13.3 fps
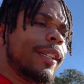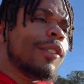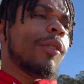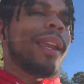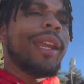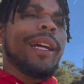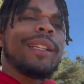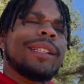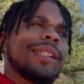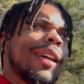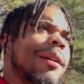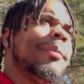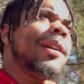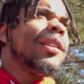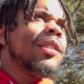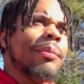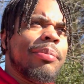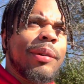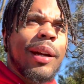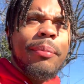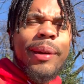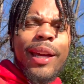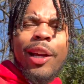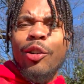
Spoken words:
so I like to take me a little break, man.